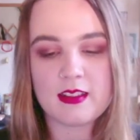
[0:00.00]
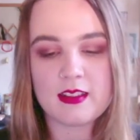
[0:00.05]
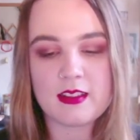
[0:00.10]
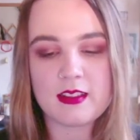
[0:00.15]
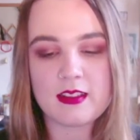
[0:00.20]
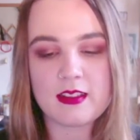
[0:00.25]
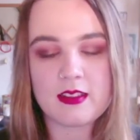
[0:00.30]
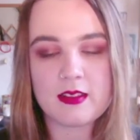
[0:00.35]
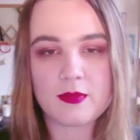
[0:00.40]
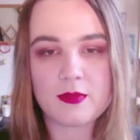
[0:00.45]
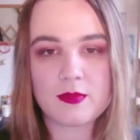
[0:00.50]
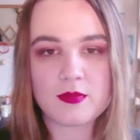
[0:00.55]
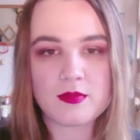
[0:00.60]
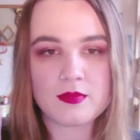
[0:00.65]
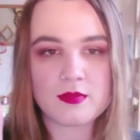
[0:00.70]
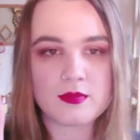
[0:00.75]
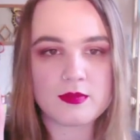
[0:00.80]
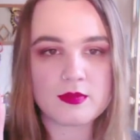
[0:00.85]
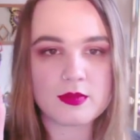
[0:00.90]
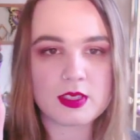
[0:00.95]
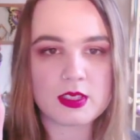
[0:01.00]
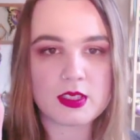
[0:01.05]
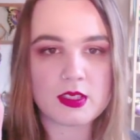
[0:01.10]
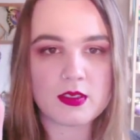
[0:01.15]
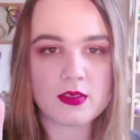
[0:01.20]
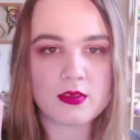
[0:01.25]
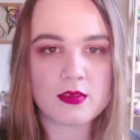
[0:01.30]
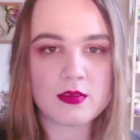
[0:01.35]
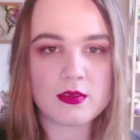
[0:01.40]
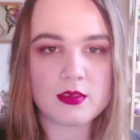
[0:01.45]

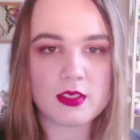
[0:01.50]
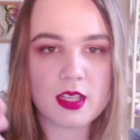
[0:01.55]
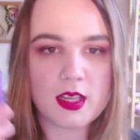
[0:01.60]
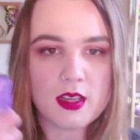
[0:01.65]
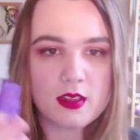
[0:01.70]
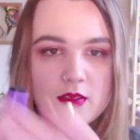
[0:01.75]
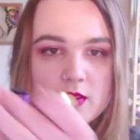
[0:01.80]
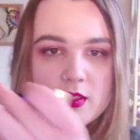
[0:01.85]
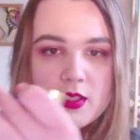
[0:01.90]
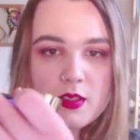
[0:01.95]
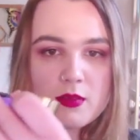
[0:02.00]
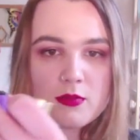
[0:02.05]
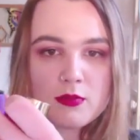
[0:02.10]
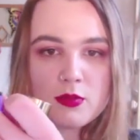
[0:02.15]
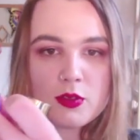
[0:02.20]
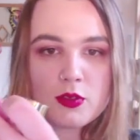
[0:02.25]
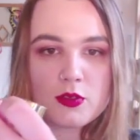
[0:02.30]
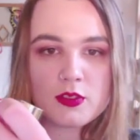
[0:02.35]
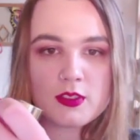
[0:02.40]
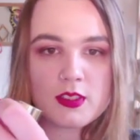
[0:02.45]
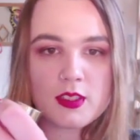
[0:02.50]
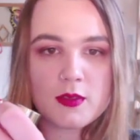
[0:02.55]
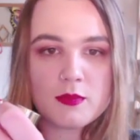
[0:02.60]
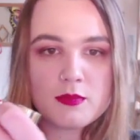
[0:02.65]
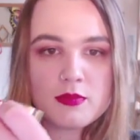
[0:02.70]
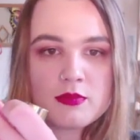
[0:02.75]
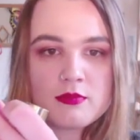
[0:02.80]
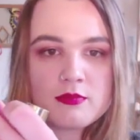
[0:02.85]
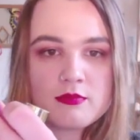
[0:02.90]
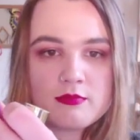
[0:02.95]
So yeah, it like rolls
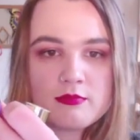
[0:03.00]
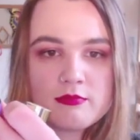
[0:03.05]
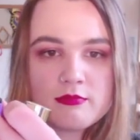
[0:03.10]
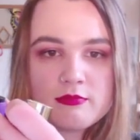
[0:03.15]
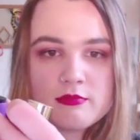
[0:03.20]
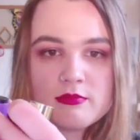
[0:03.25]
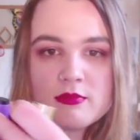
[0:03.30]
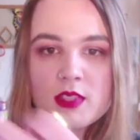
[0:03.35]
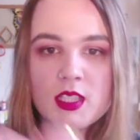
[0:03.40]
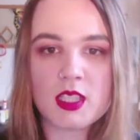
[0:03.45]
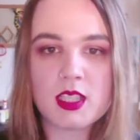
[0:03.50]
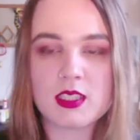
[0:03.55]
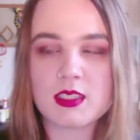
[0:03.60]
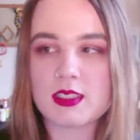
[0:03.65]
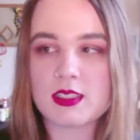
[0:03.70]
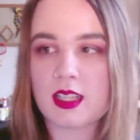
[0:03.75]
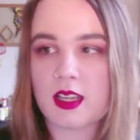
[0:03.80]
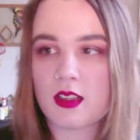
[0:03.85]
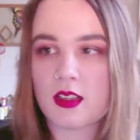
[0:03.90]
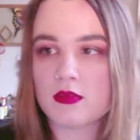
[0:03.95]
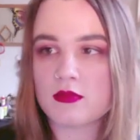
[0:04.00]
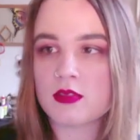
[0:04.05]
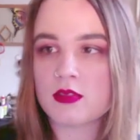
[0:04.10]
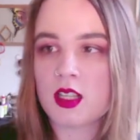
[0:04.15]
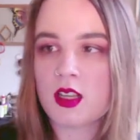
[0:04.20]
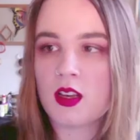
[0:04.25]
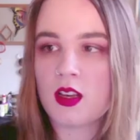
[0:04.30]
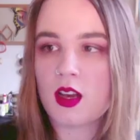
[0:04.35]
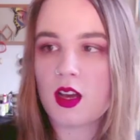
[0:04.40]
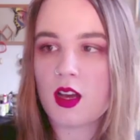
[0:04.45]
up and down.
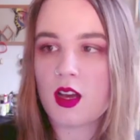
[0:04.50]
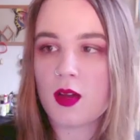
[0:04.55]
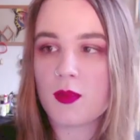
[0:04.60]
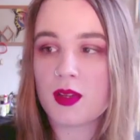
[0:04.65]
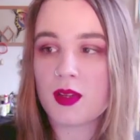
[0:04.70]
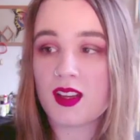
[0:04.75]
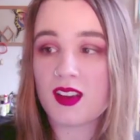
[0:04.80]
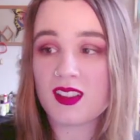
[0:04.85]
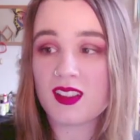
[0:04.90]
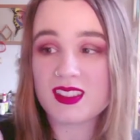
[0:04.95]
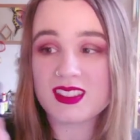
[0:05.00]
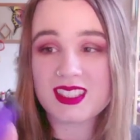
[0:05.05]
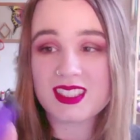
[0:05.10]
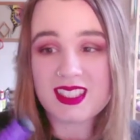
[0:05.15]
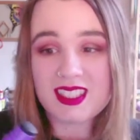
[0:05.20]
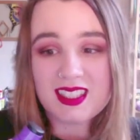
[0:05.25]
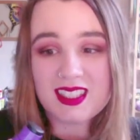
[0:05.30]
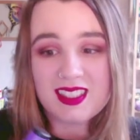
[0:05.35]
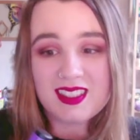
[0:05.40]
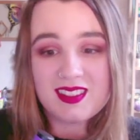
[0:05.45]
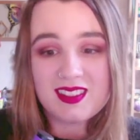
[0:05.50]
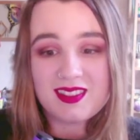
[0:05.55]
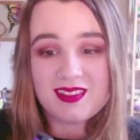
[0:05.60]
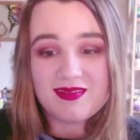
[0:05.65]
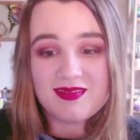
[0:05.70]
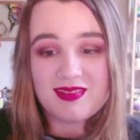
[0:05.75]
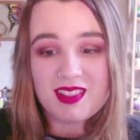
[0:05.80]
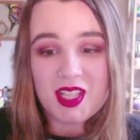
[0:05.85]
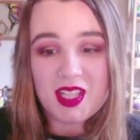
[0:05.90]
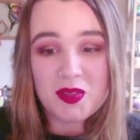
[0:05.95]
Honestly,
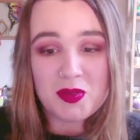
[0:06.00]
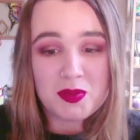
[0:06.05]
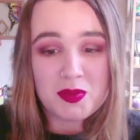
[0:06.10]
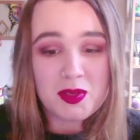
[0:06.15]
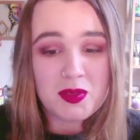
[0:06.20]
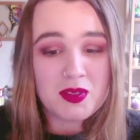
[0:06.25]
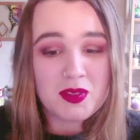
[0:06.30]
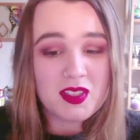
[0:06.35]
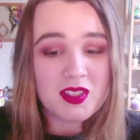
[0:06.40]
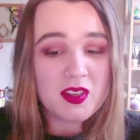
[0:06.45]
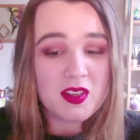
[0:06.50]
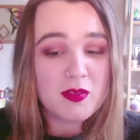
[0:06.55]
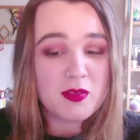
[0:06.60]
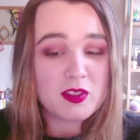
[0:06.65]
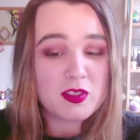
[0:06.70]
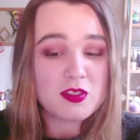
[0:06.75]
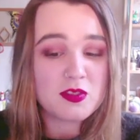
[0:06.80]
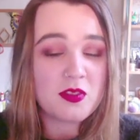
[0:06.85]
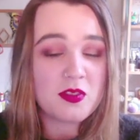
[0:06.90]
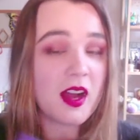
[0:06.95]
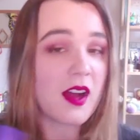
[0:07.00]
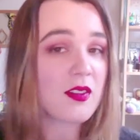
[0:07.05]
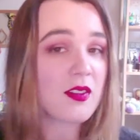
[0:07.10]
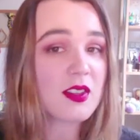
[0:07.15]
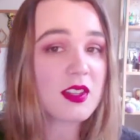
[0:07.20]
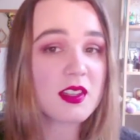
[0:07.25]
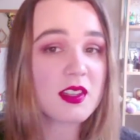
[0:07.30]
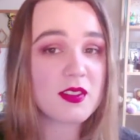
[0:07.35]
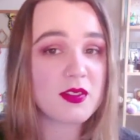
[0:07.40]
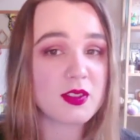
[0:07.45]
it would be really good for
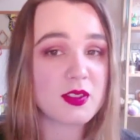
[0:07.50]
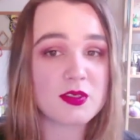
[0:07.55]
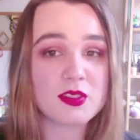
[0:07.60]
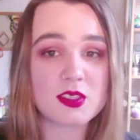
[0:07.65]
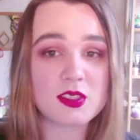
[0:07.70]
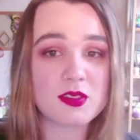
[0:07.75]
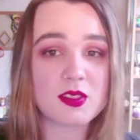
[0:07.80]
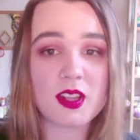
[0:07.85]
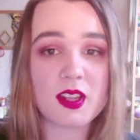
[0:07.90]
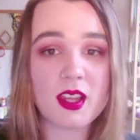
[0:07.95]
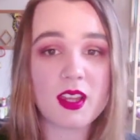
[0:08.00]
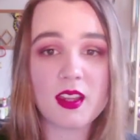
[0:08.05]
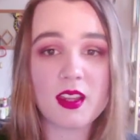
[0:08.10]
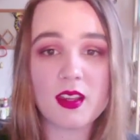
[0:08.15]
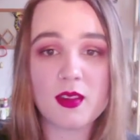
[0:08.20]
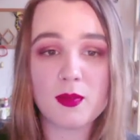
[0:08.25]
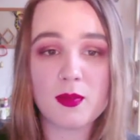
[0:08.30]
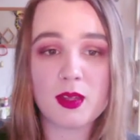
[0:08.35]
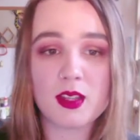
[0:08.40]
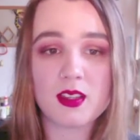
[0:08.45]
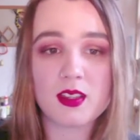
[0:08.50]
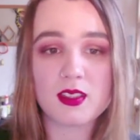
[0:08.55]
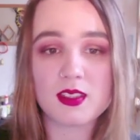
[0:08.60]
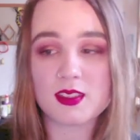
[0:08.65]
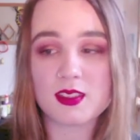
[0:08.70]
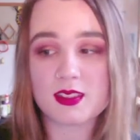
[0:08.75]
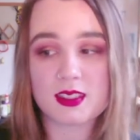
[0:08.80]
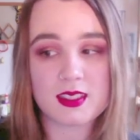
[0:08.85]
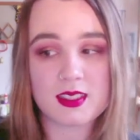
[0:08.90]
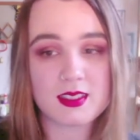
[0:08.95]
traveling if you do like it,
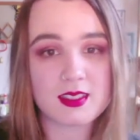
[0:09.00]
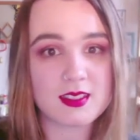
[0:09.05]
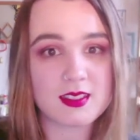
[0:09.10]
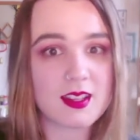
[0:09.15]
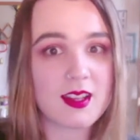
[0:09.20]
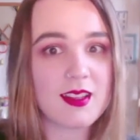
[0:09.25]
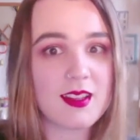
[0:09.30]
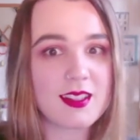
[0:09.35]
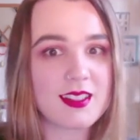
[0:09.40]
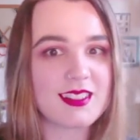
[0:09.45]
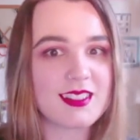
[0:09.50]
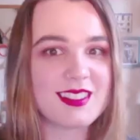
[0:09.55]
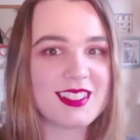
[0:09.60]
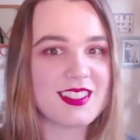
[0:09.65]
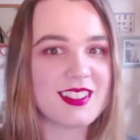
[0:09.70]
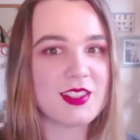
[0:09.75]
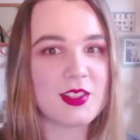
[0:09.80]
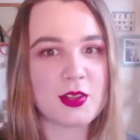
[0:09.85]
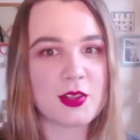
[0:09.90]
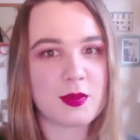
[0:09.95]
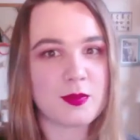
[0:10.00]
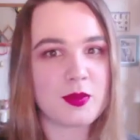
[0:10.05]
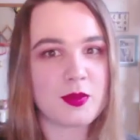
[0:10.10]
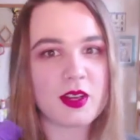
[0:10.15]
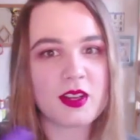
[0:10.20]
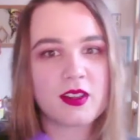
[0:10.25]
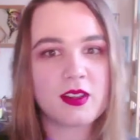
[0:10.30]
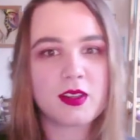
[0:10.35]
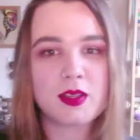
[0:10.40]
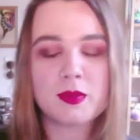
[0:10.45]
because it's solid and you could
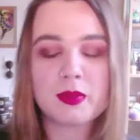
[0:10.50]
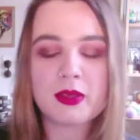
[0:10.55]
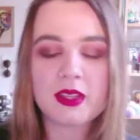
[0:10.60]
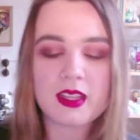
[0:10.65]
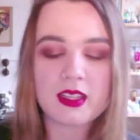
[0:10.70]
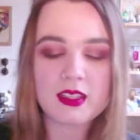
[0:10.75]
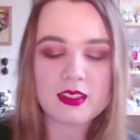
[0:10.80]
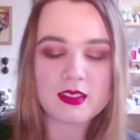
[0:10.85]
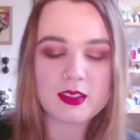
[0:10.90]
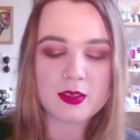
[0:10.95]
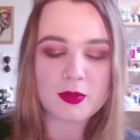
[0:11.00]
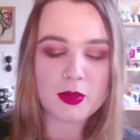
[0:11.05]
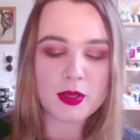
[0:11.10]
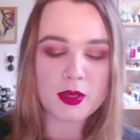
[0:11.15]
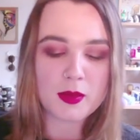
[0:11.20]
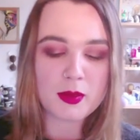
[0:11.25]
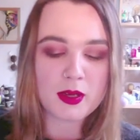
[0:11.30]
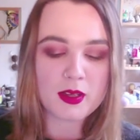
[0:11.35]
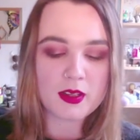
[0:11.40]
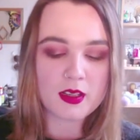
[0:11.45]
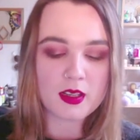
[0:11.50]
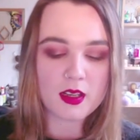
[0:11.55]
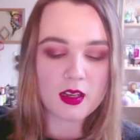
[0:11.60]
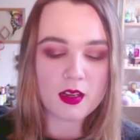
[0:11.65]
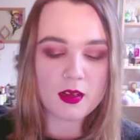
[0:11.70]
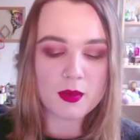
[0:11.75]
bring it on a plane and not worry about it.